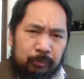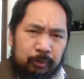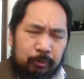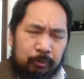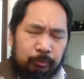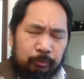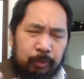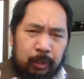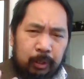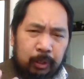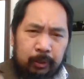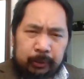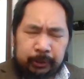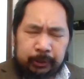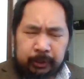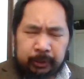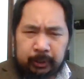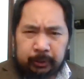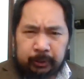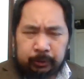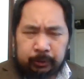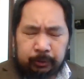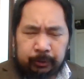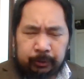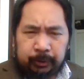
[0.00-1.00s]
various
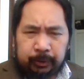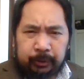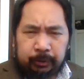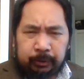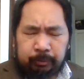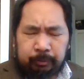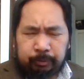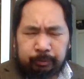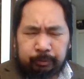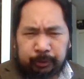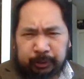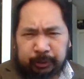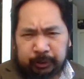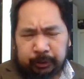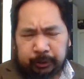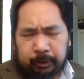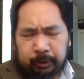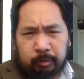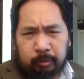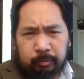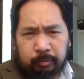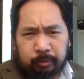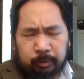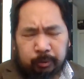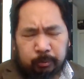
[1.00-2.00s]
countries fishing
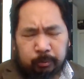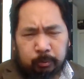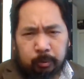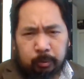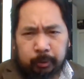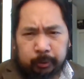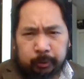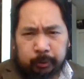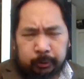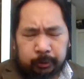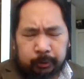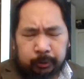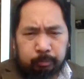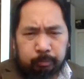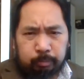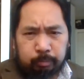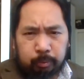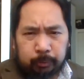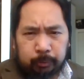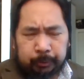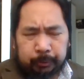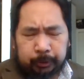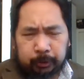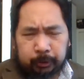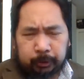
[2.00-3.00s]
off the waters of
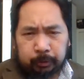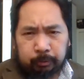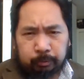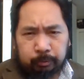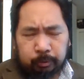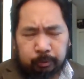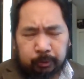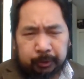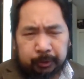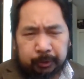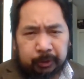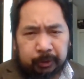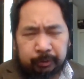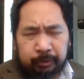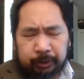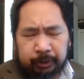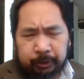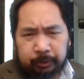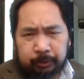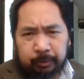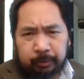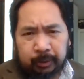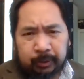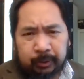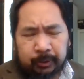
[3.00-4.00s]
Portugal for its
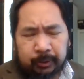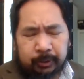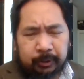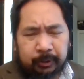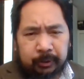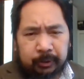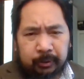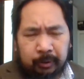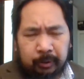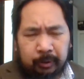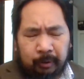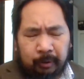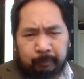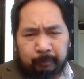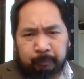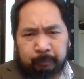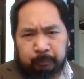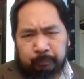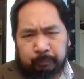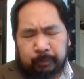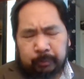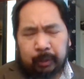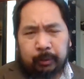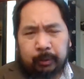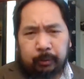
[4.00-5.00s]
fisheries.
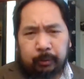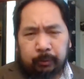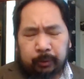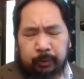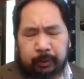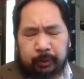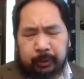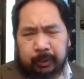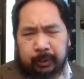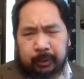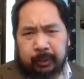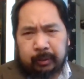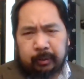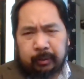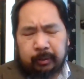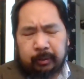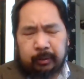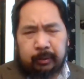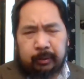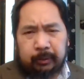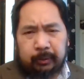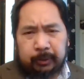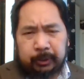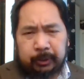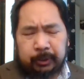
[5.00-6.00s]
Not only that,
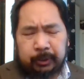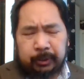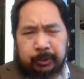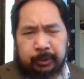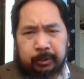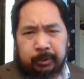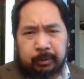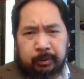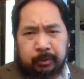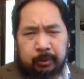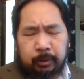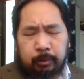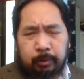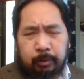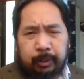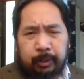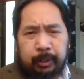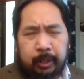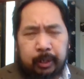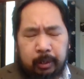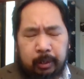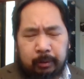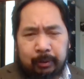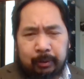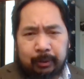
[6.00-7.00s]
its green
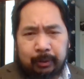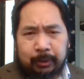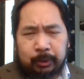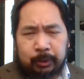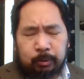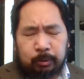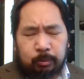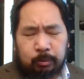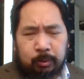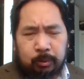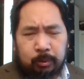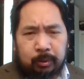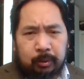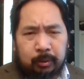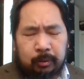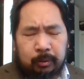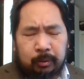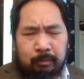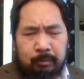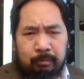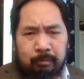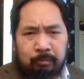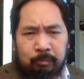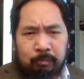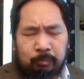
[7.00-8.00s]
areas were
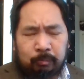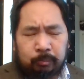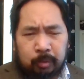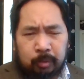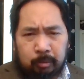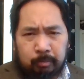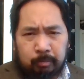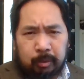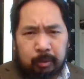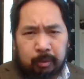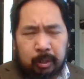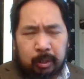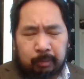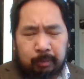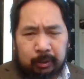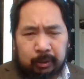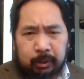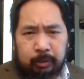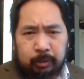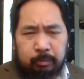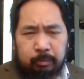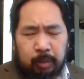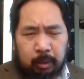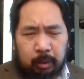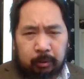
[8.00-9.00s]
becoming
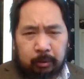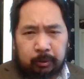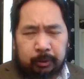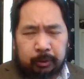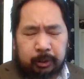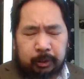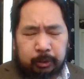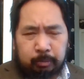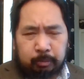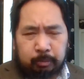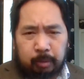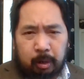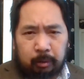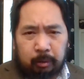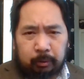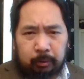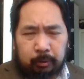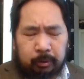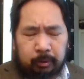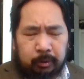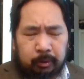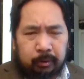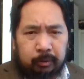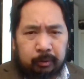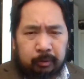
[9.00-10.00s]
smaller and
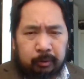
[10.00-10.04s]
smaller